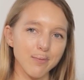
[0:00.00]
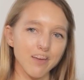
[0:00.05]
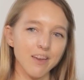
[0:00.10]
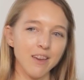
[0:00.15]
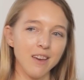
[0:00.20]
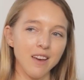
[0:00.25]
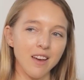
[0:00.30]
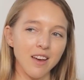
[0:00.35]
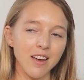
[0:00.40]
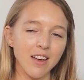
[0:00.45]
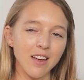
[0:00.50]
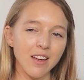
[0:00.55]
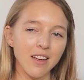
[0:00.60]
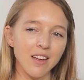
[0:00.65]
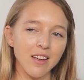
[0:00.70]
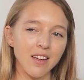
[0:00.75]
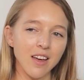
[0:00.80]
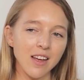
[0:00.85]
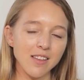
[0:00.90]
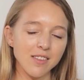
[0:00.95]

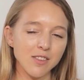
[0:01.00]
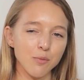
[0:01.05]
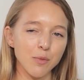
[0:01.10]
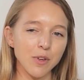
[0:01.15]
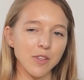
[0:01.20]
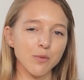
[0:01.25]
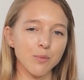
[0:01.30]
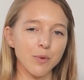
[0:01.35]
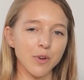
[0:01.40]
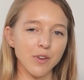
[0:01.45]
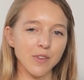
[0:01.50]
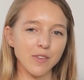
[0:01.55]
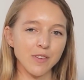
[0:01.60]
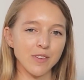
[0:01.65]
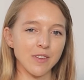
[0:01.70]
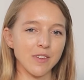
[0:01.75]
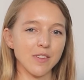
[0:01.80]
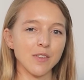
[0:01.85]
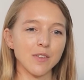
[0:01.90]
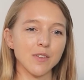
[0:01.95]
I had some
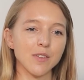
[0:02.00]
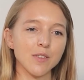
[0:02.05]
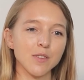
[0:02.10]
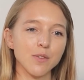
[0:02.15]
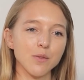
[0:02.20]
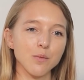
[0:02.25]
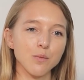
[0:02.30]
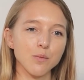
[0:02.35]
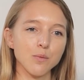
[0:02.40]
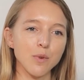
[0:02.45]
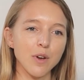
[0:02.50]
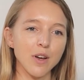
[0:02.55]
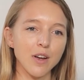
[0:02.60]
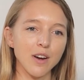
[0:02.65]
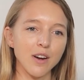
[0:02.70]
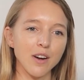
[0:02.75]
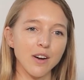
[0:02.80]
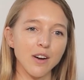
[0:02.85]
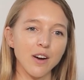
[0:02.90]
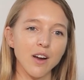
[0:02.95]
experiences
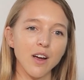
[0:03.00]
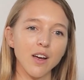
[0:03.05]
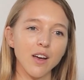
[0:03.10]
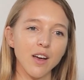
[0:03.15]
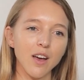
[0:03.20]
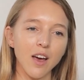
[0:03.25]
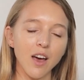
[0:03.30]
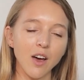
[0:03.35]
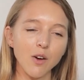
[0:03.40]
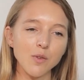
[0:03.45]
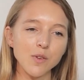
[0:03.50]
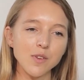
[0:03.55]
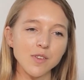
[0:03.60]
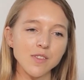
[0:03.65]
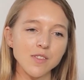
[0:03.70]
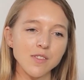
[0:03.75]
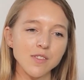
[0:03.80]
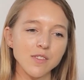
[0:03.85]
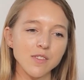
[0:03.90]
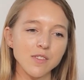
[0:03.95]
where I
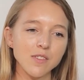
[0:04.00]
was,